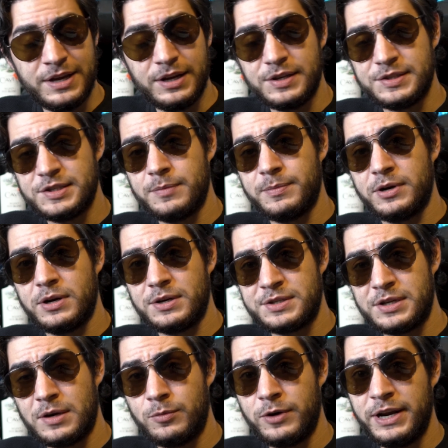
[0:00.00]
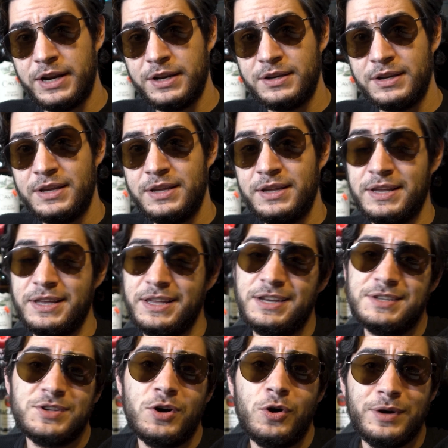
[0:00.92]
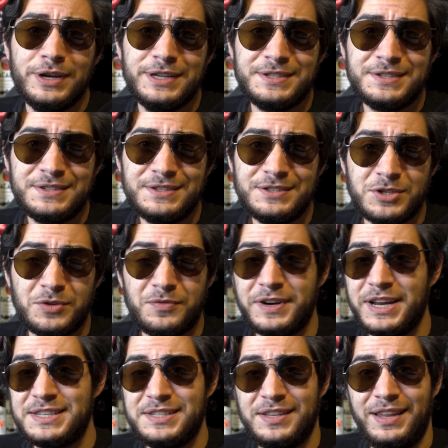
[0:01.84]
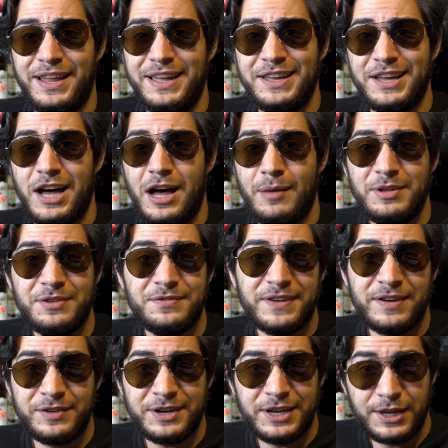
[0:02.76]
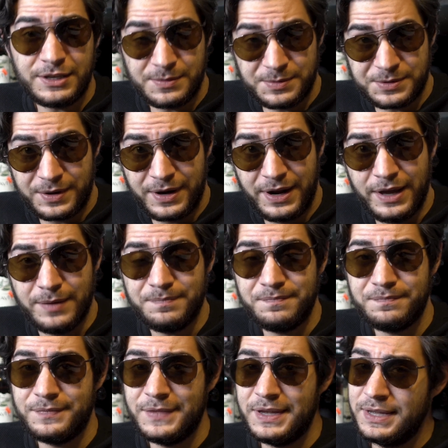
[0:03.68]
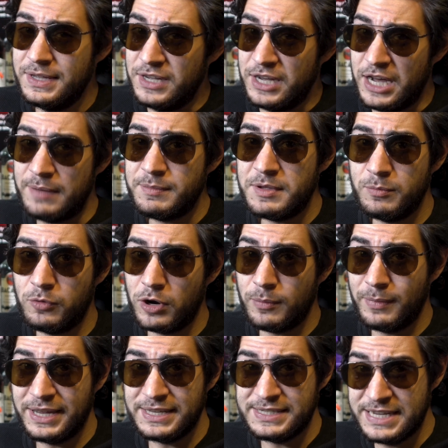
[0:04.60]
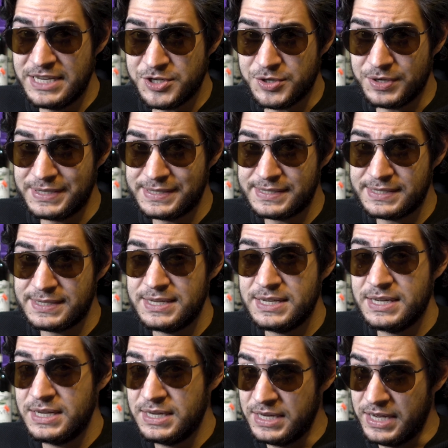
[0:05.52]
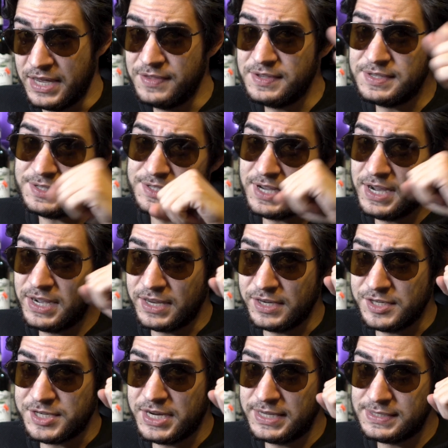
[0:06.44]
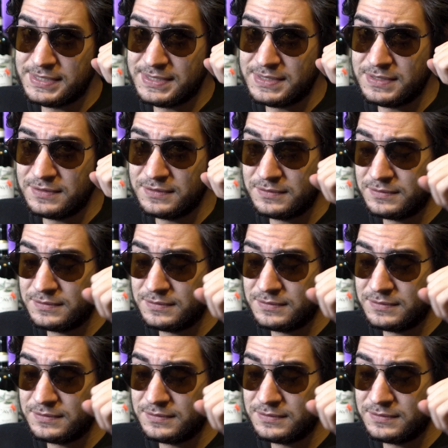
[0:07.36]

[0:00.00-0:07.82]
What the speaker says: hit us up on our subreddit, and as always, don't forget to like, comment, favorite, and subscribe. I'm your boy Mike Dangerous, and this is Talking Shots.